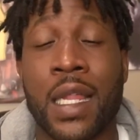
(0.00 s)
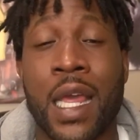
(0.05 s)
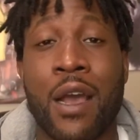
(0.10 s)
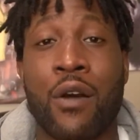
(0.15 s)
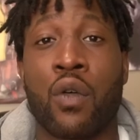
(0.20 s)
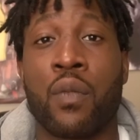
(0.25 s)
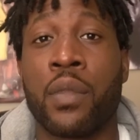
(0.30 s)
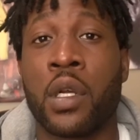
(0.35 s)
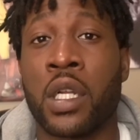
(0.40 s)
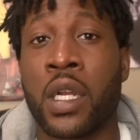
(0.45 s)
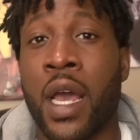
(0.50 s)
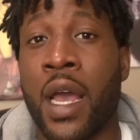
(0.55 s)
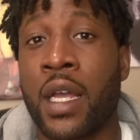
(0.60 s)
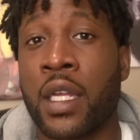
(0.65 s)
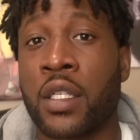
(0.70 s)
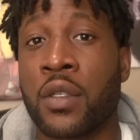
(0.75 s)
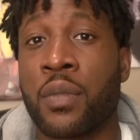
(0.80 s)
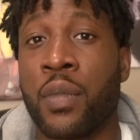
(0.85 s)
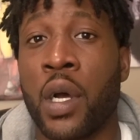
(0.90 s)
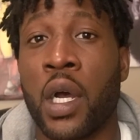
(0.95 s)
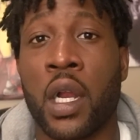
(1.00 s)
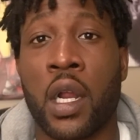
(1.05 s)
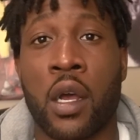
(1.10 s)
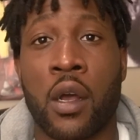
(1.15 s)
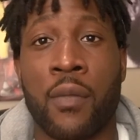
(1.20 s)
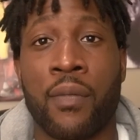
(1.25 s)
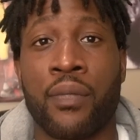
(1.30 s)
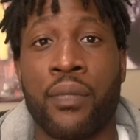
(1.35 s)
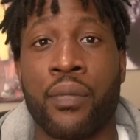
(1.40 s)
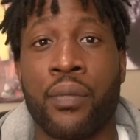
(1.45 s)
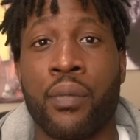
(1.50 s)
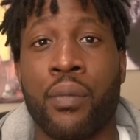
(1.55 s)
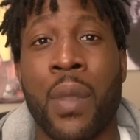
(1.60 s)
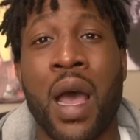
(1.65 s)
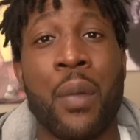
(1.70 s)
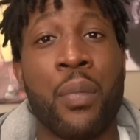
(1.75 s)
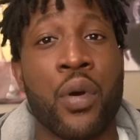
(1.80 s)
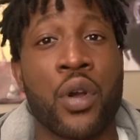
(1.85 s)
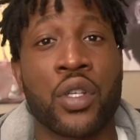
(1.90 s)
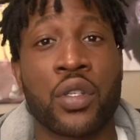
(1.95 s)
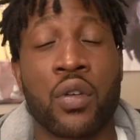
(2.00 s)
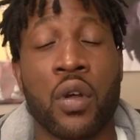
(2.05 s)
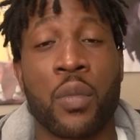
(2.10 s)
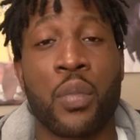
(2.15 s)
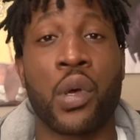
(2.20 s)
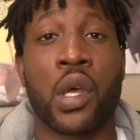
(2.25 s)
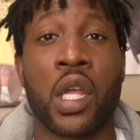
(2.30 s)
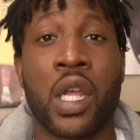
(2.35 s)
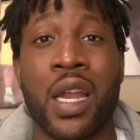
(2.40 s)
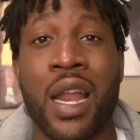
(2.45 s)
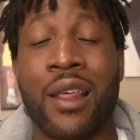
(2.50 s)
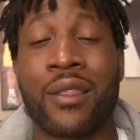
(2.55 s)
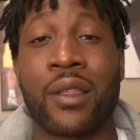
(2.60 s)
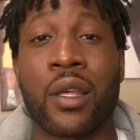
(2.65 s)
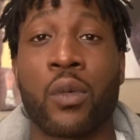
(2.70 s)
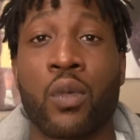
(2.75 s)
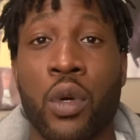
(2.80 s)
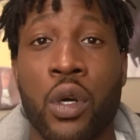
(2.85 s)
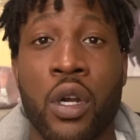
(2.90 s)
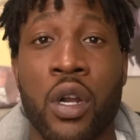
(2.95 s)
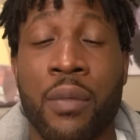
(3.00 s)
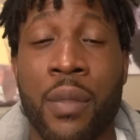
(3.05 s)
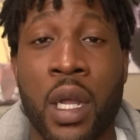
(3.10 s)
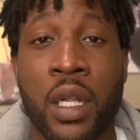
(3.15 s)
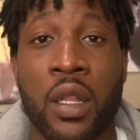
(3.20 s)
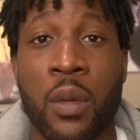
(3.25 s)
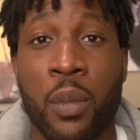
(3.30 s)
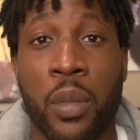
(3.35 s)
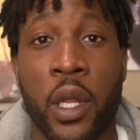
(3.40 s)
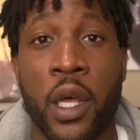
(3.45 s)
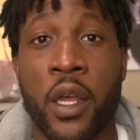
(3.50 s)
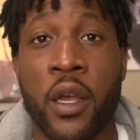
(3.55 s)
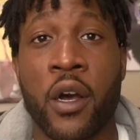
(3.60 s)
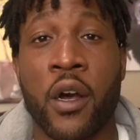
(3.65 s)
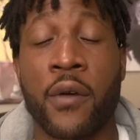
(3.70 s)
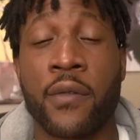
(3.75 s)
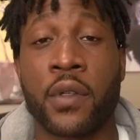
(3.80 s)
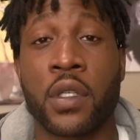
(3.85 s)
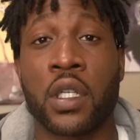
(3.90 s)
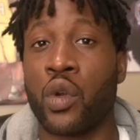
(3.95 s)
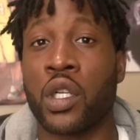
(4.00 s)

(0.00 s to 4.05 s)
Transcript: That would be nice, but my personal opinion, I think we're going to make the playoffs.